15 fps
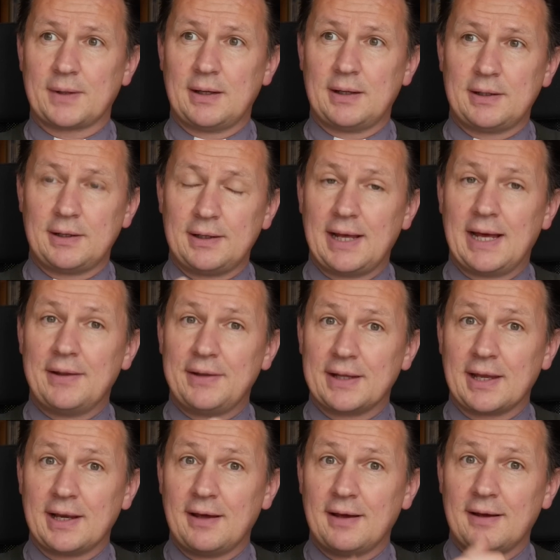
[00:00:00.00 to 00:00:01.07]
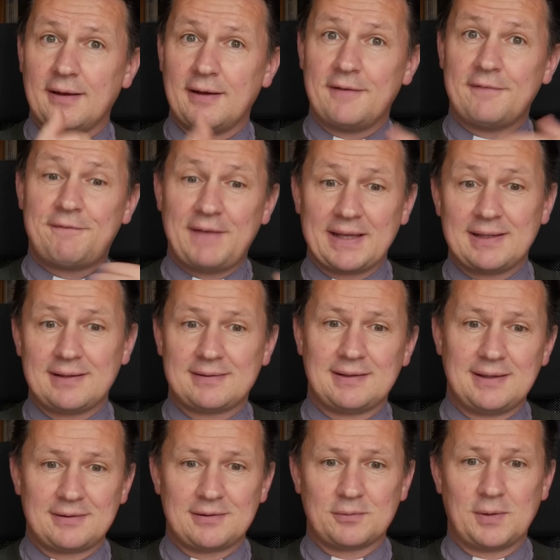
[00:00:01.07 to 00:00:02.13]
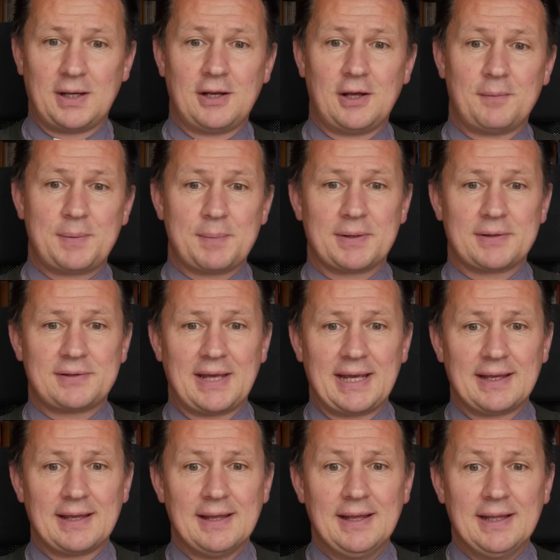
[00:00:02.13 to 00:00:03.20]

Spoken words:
I don't know how they're going to affect this, and this is what a lot of people are saying,